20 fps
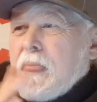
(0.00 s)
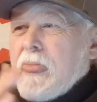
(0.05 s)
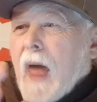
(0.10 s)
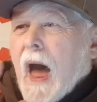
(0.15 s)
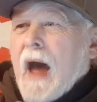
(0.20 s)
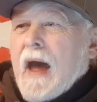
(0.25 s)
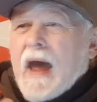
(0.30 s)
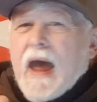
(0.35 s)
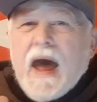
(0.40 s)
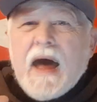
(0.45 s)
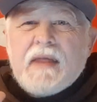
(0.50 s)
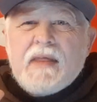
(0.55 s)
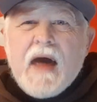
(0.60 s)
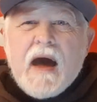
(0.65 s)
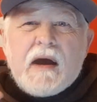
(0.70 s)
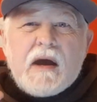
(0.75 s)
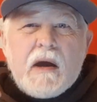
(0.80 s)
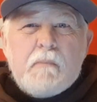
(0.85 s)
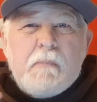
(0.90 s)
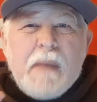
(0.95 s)
I had
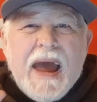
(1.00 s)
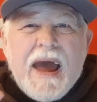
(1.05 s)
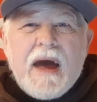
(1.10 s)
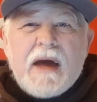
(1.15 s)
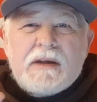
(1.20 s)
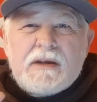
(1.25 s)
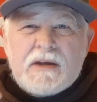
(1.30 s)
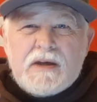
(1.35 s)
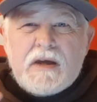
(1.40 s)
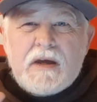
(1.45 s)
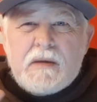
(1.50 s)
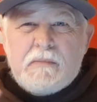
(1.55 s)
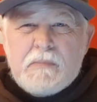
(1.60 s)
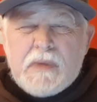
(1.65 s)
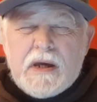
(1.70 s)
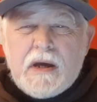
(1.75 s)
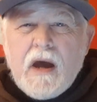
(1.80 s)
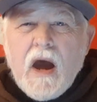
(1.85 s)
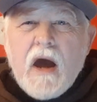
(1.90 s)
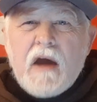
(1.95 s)
that command ye
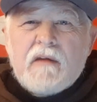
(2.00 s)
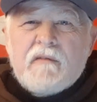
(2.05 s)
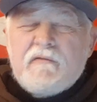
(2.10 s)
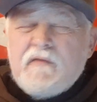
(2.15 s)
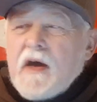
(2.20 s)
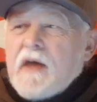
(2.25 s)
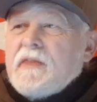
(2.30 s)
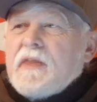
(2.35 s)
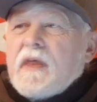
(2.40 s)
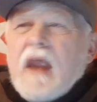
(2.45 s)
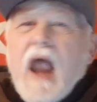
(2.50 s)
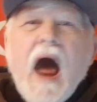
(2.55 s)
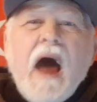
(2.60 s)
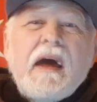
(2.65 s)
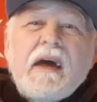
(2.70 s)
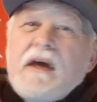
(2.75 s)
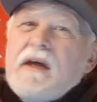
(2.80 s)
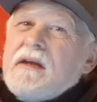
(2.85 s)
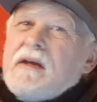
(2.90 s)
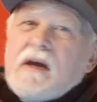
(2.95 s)
me kind of faith. And
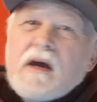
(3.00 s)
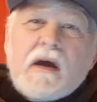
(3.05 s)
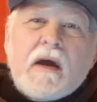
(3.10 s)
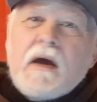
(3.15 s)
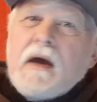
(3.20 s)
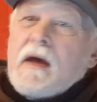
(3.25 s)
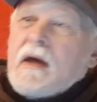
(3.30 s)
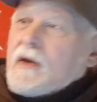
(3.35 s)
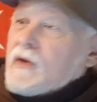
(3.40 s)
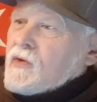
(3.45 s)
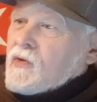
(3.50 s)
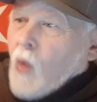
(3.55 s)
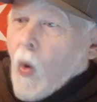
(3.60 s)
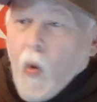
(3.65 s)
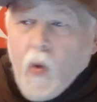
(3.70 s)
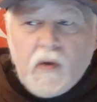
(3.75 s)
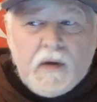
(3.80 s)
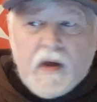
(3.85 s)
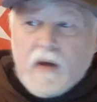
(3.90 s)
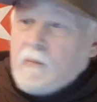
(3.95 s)
I had
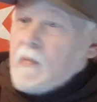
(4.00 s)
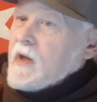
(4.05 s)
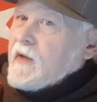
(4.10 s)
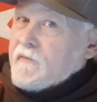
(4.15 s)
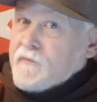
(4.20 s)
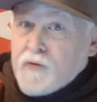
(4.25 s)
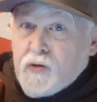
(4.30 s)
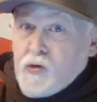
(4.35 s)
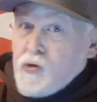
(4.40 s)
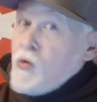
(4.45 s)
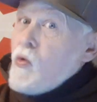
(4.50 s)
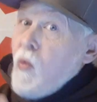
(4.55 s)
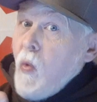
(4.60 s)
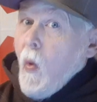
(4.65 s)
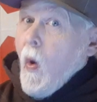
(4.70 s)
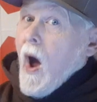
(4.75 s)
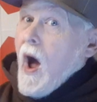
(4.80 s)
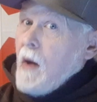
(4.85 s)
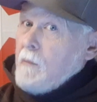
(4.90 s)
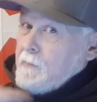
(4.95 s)
told him, if you
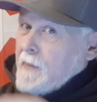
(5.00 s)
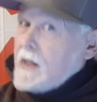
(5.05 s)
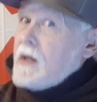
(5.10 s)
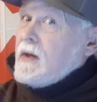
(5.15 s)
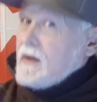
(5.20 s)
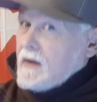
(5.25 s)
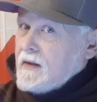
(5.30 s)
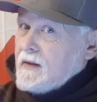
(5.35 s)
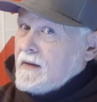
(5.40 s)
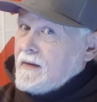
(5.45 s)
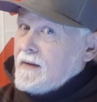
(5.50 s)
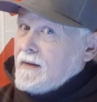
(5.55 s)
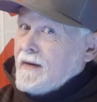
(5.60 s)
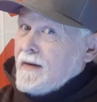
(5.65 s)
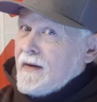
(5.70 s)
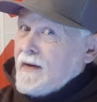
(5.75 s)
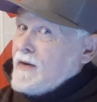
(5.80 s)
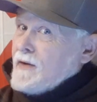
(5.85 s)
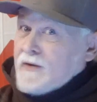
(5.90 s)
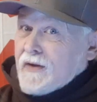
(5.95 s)
want me
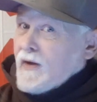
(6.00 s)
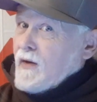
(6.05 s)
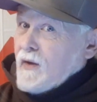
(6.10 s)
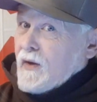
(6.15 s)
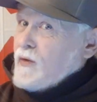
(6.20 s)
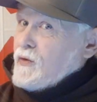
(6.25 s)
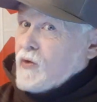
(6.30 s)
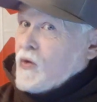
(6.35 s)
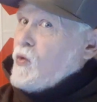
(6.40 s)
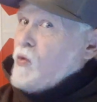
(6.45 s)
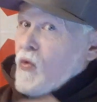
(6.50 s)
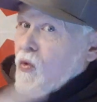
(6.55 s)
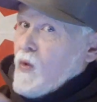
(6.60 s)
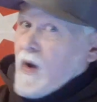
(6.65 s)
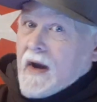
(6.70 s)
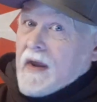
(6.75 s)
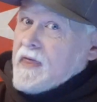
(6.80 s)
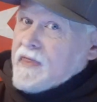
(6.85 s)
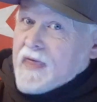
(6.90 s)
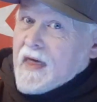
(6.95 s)
to do
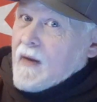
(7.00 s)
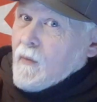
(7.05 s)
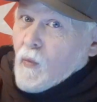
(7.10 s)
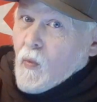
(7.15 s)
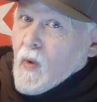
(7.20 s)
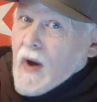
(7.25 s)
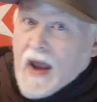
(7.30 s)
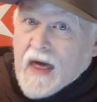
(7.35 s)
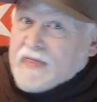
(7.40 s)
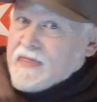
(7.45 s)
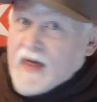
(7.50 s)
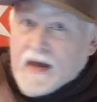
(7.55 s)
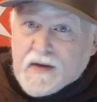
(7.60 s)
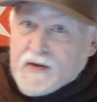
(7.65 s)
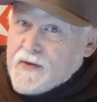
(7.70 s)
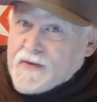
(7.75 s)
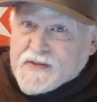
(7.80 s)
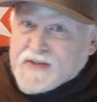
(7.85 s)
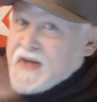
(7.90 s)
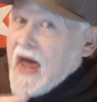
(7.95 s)
anything what I
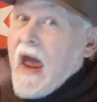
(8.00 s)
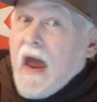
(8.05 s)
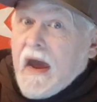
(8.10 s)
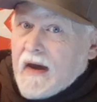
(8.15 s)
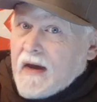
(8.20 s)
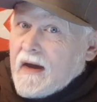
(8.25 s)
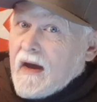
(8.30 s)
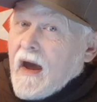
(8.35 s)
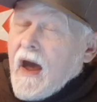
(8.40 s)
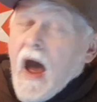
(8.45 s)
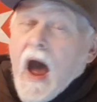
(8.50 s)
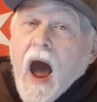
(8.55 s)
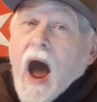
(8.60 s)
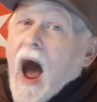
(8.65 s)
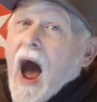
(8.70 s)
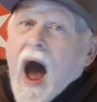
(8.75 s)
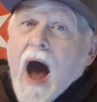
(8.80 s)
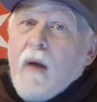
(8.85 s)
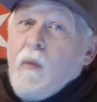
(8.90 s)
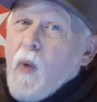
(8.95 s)
think you're saying,
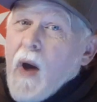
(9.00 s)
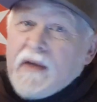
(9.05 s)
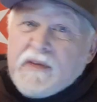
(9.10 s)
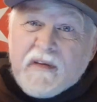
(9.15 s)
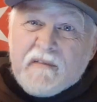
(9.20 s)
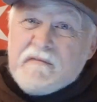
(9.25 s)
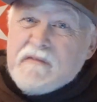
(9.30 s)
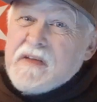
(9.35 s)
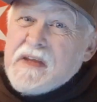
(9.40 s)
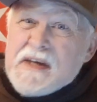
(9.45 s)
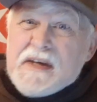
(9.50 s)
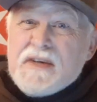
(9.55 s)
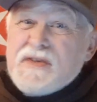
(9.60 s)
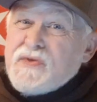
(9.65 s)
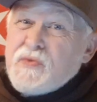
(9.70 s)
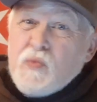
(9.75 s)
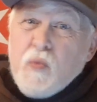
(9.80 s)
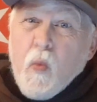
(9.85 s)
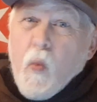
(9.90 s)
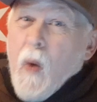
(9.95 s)
I want the
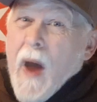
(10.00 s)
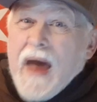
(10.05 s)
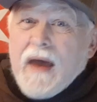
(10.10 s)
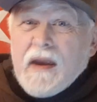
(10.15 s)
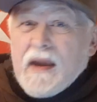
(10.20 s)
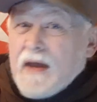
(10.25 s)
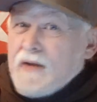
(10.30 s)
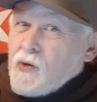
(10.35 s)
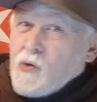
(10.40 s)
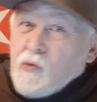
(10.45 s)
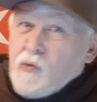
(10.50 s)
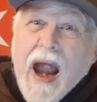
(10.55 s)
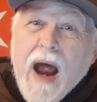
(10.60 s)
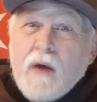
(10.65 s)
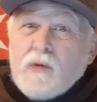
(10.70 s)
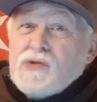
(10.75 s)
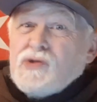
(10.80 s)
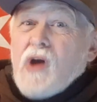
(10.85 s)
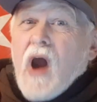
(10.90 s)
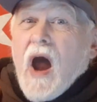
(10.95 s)
fleece wet and the
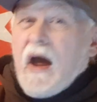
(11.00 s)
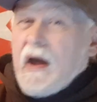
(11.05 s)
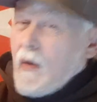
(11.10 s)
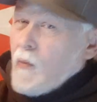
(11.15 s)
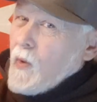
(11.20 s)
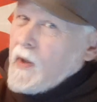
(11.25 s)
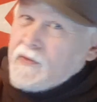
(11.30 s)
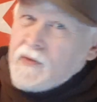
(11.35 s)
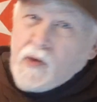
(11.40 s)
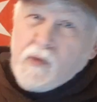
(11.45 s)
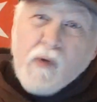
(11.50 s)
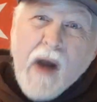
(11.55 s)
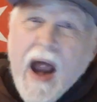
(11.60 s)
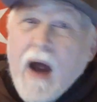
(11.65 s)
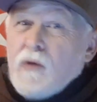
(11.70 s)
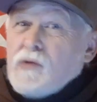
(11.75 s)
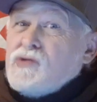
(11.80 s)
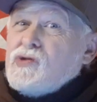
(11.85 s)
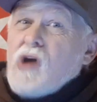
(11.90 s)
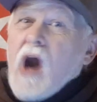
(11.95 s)
ground dry. I want the
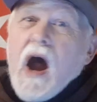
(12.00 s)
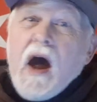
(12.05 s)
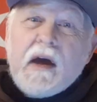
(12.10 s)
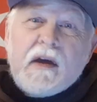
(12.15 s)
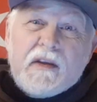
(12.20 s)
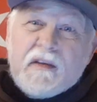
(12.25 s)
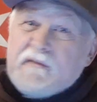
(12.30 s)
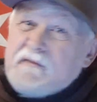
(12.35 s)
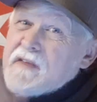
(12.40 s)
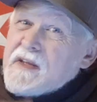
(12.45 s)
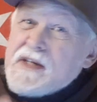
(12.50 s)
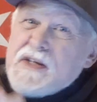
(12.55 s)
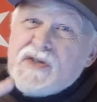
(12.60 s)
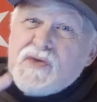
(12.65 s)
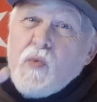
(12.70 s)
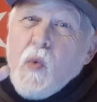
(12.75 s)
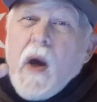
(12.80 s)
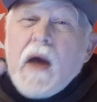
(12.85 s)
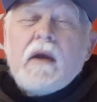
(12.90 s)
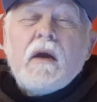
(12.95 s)
ground dry and the
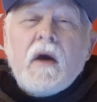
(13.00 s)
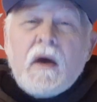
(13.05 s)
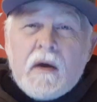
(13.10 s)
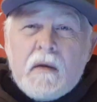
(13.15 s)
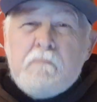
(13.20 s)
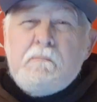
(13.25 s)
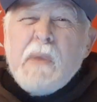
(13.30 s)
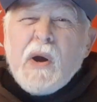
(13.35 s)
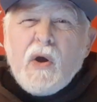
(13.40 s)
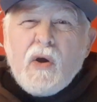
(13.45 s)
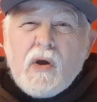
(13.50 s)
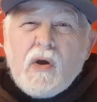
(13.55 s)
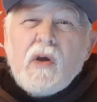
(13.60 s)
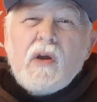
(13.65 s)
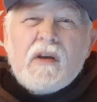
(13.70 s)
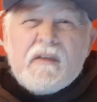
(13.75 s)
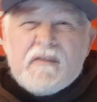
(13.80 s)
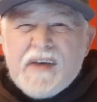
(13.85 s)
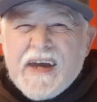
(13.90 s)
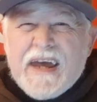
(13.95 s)
fleece wet miracle
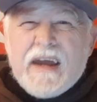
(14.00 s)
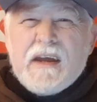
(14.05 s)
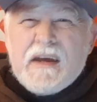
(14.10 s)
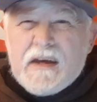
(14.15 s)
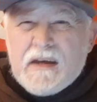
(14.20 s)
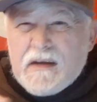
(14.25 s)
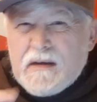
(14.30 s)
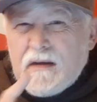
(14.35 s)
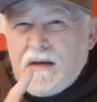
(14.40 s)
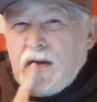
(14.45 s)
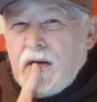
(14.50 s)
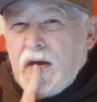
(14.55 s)
of Gideon.